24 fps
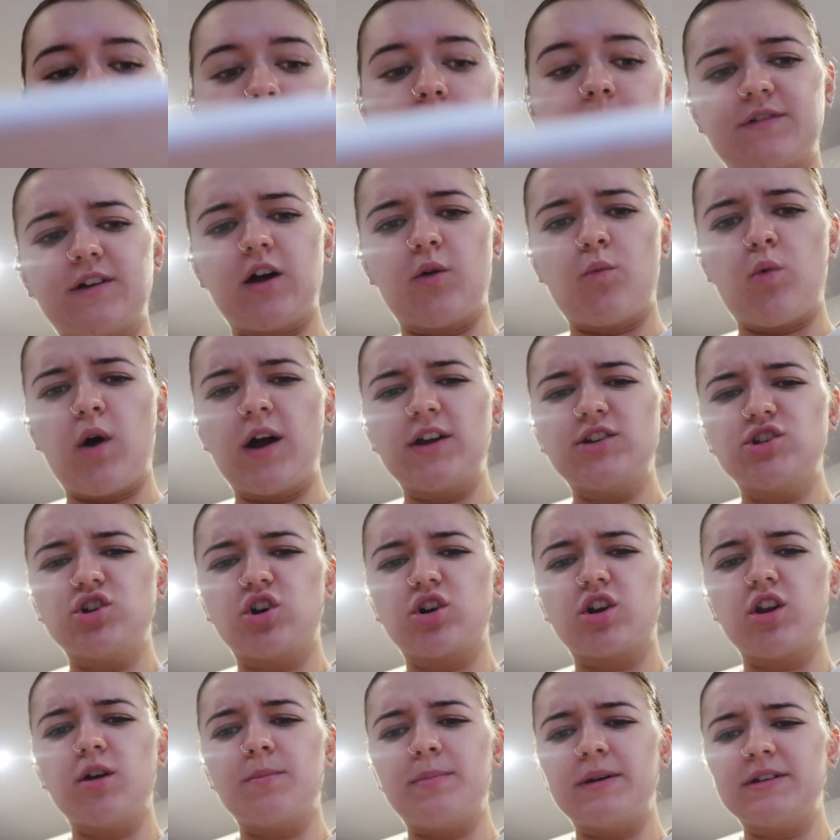I feel like white
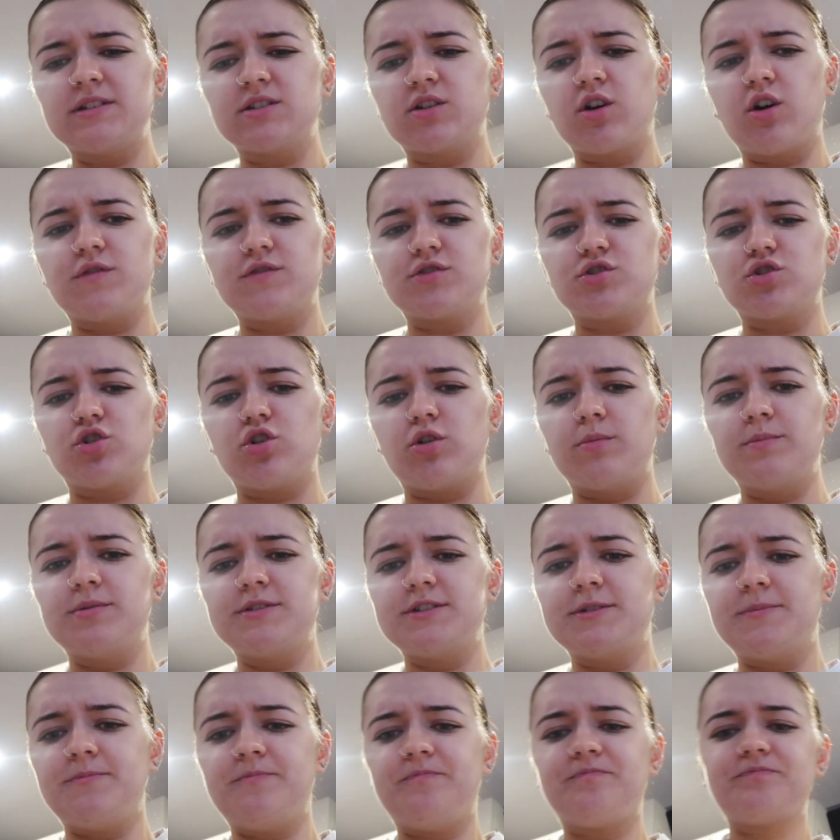chocolate, Biscoff,
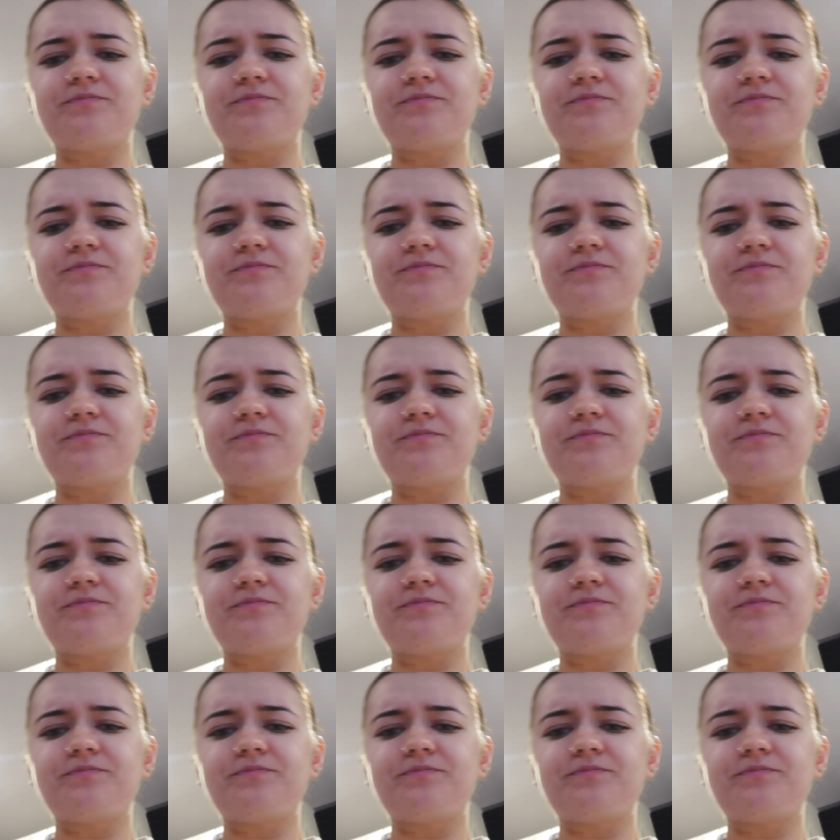straws.